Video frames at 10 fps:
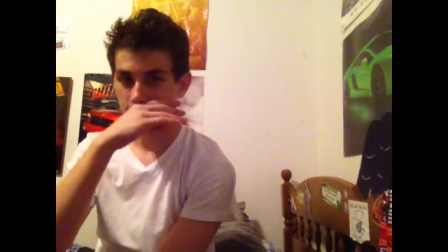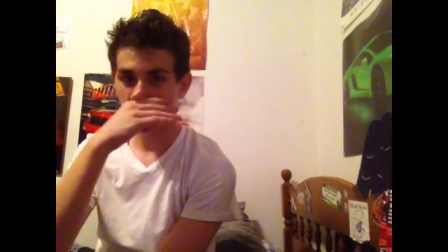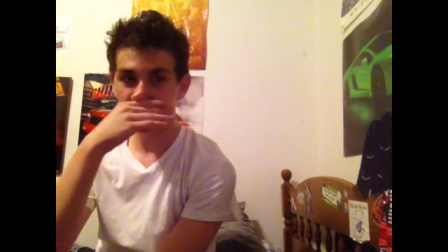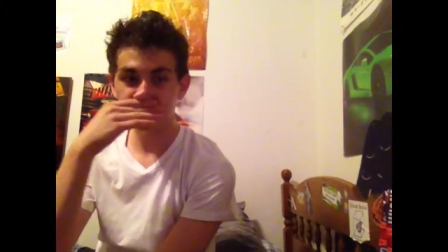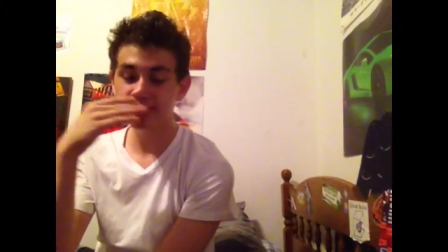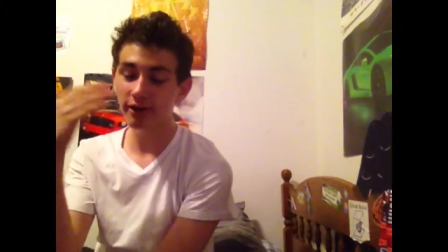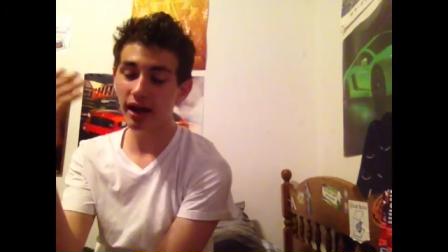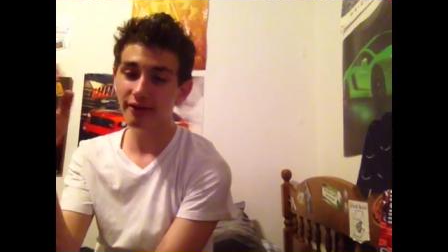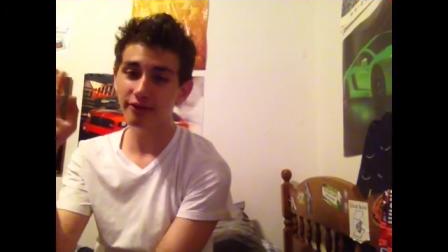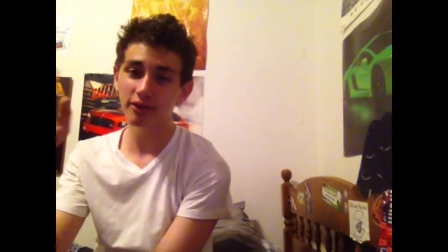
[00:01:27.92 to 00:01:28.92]
I had to fi
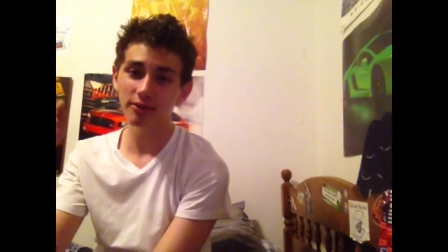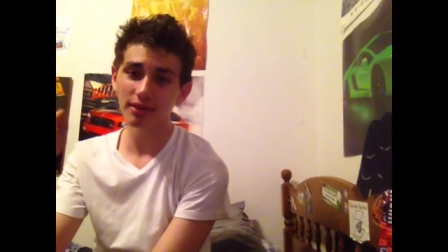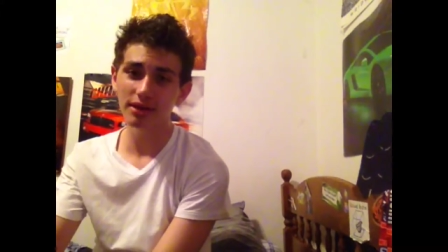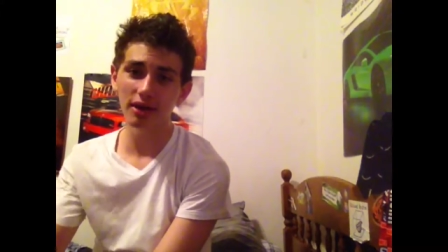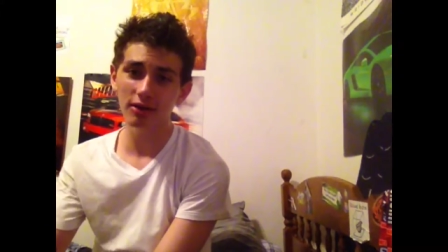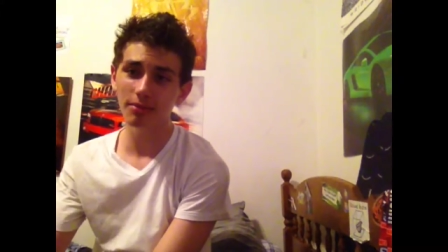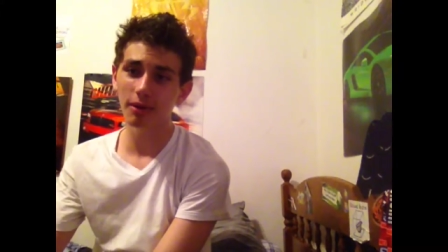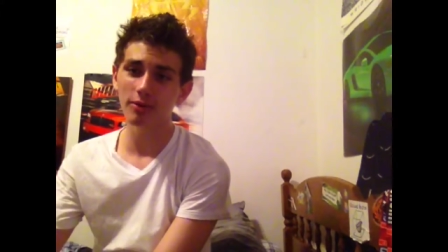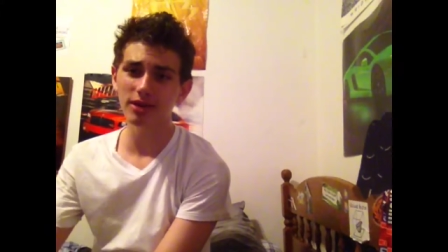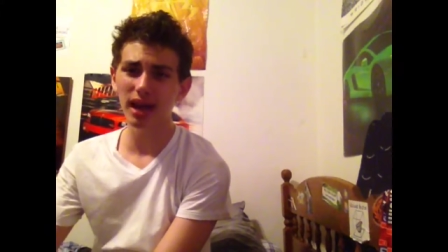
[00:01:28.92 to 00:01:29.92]
I filmed another
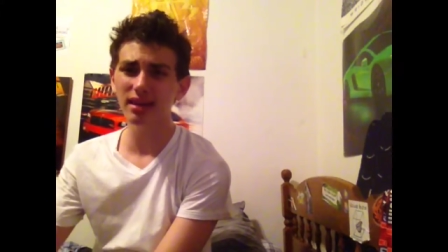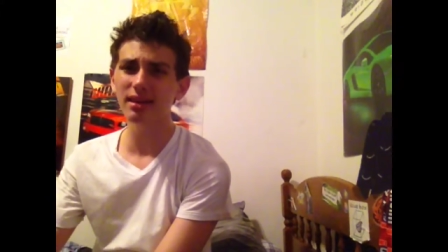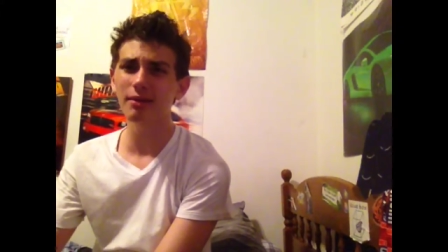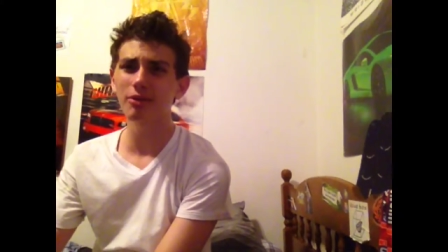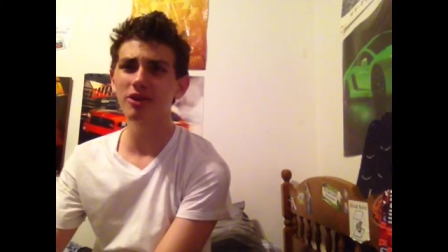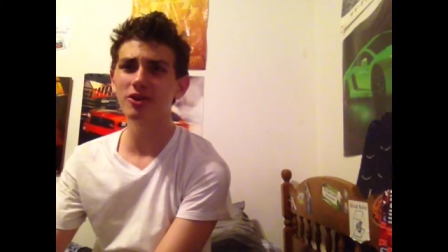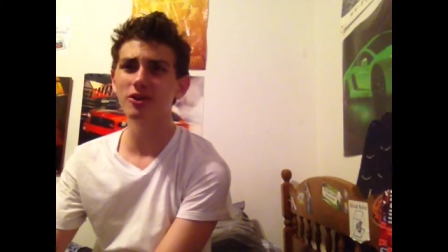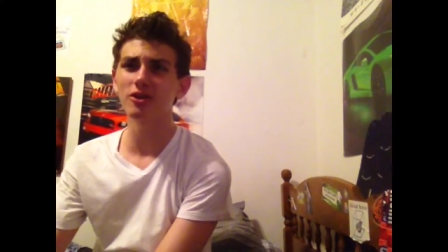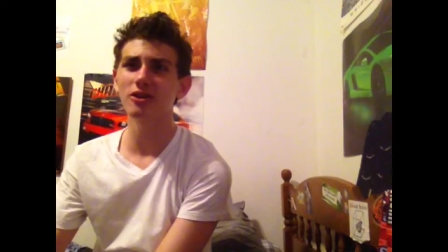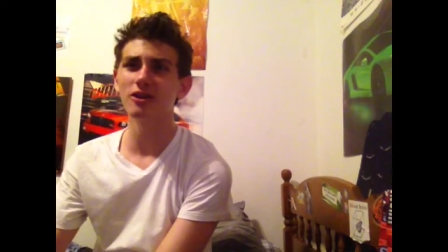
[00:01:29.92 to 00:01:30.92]
part, which I actually I'm pretty
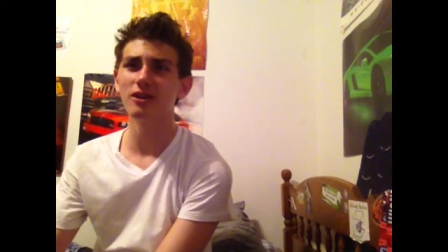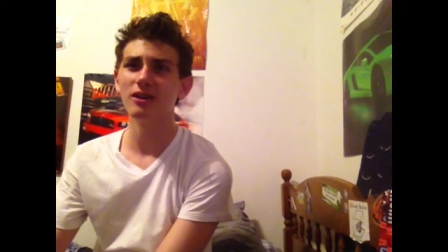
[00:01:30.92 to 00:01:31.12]
sure...